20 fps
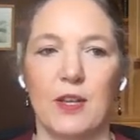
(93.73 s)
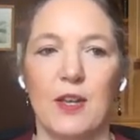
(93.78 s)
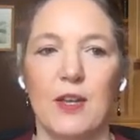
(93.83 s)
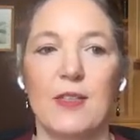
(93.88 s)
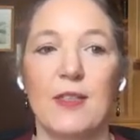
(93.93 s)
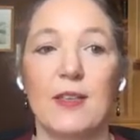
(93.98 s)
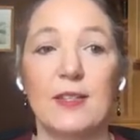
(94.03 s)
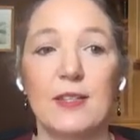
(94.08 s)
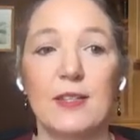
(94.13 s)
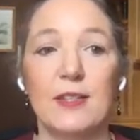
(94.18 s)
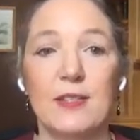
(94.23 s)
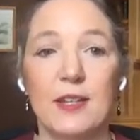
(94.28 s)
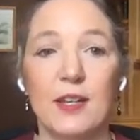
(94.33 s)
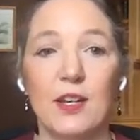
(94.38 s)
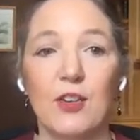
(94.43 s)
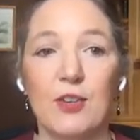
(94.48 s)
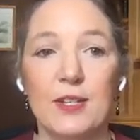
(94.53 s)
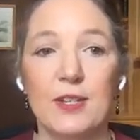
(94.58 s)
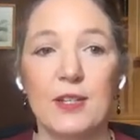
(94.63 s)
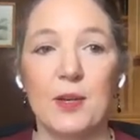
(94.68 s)
This has
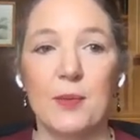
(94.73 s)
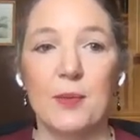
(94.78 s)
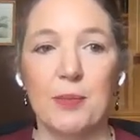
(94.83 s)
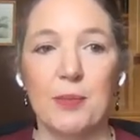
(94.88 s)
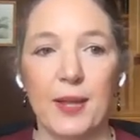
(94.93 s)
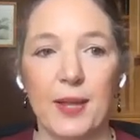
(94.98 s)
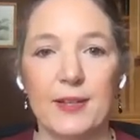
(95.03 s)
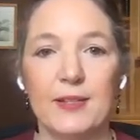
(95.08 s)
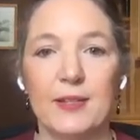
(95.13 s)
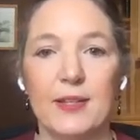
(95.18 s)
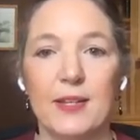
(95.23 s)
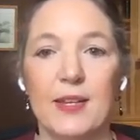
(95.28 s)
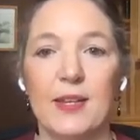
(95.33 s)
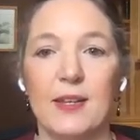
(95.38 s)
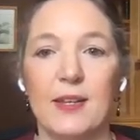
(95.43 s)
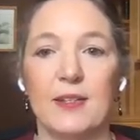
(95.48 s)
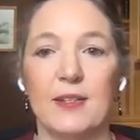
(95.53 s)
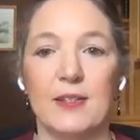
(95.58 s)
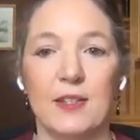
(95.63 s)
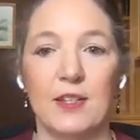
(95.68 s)
increased
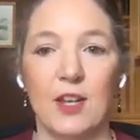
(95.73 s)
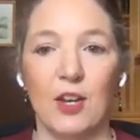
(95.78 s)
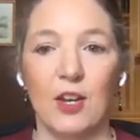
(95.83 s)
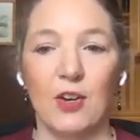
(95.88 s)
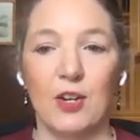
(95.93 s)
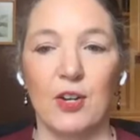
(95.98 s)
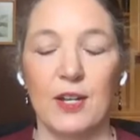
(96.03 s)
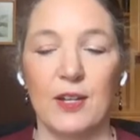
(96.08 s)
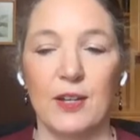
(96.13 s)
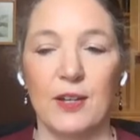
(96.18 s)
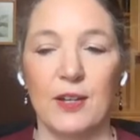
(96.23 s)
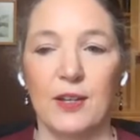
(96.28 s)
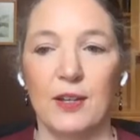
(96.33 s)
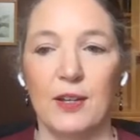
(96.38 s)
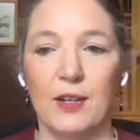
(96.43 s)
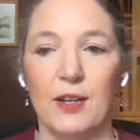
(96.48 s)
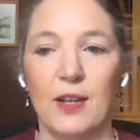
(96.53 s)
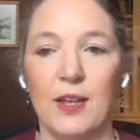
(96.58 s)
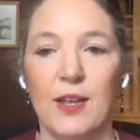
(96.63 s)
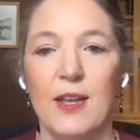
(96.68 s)
complexity and security,
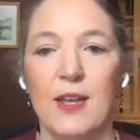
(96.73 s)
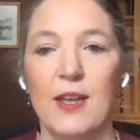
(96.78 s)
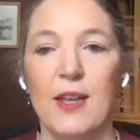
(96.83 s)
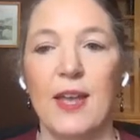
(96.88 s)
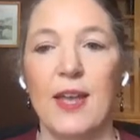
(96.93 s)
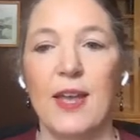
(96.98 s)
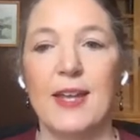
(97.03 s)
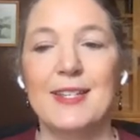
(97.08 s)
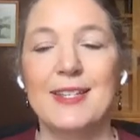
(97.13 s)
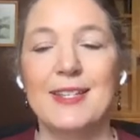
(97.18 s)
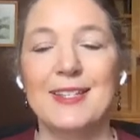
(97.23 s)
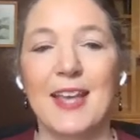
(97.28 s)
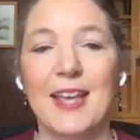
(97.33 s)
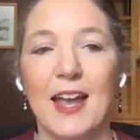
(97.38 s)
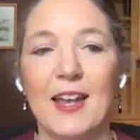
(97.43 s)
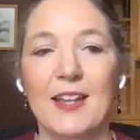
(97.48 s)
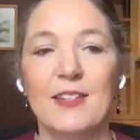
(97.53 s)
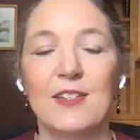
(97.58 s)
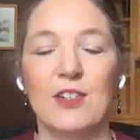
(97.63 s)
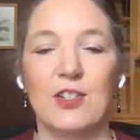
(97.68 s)
and
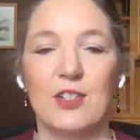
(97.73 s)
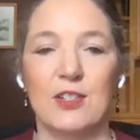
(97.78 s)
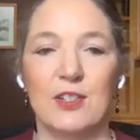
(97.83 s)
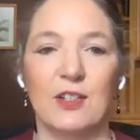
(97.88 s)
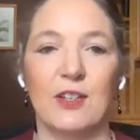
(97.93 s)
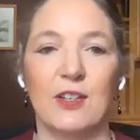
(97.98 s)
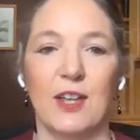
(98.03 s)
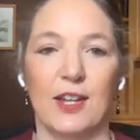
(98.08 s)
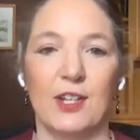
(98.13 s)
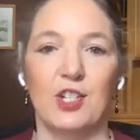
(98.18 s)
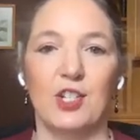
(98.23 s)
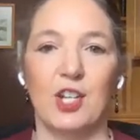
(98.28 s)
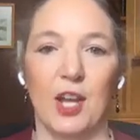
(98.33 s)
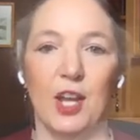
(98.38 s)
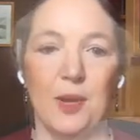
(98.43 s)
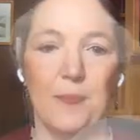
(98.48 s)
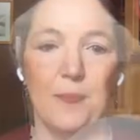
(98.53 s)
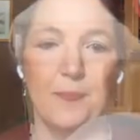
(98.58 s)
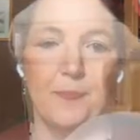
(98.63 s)
designs are still catching up.